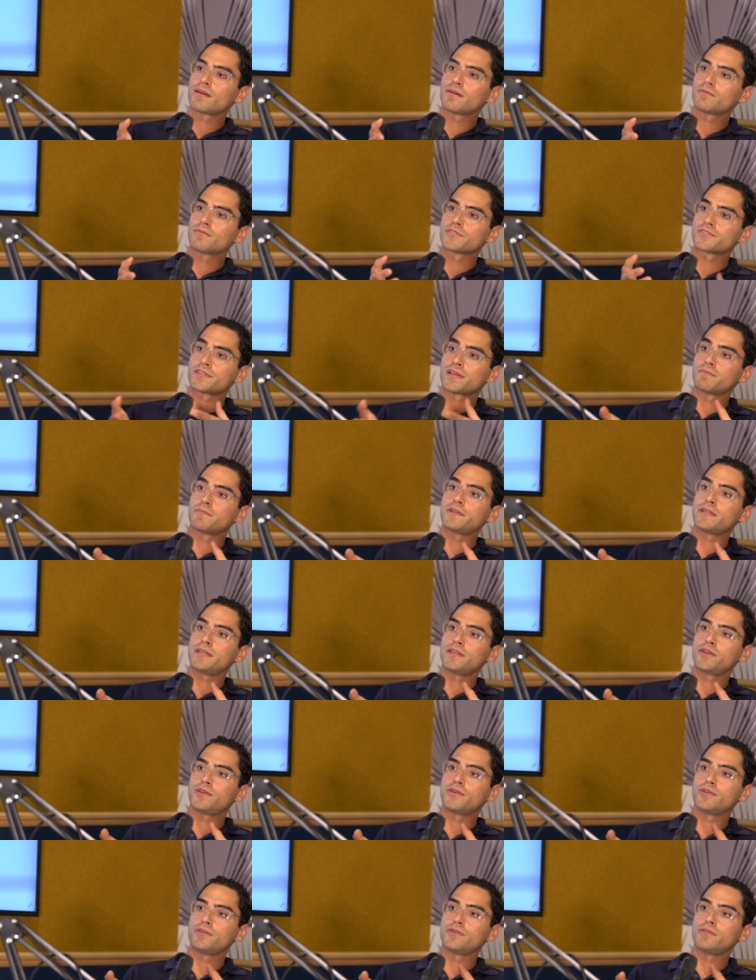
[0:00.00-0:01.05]
was somebody
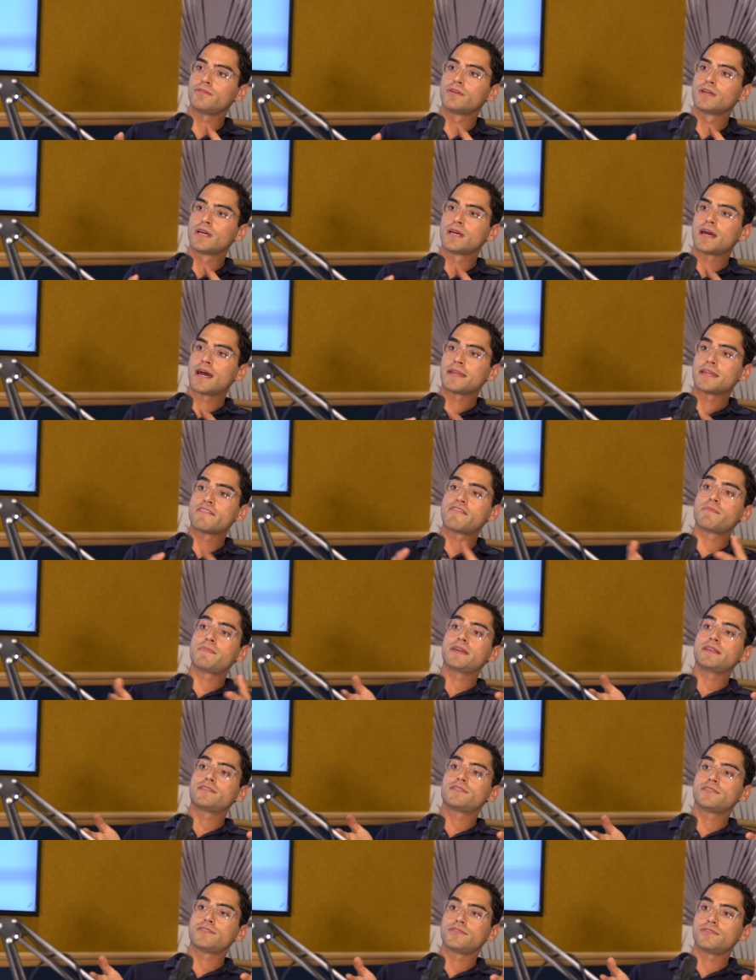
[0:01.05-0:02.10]
who had never
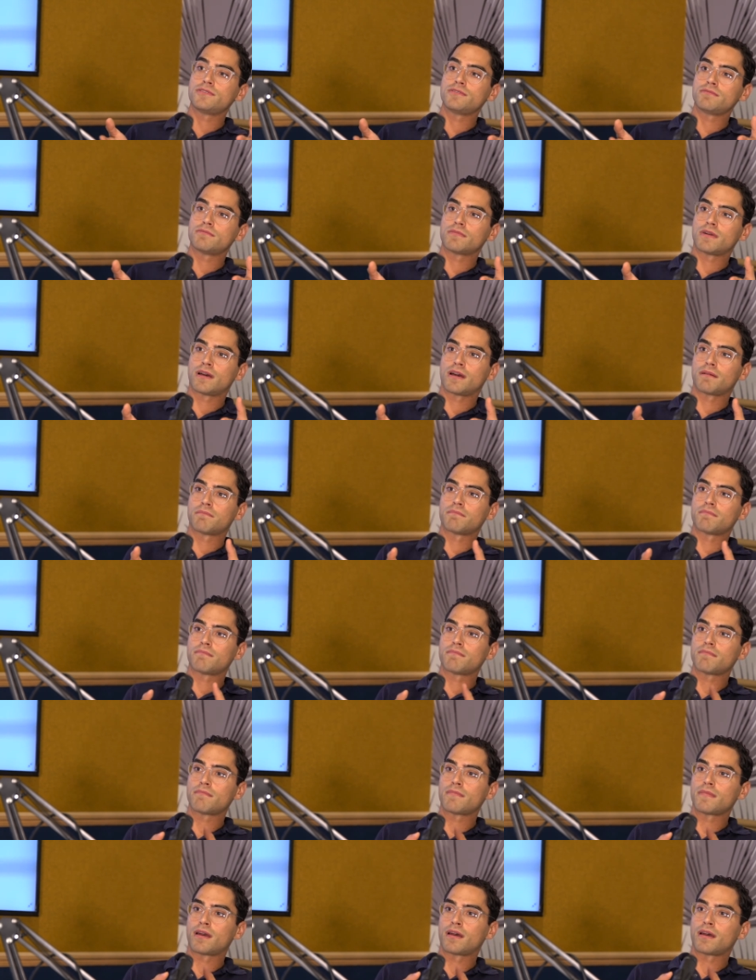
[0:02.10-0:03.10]
been to um,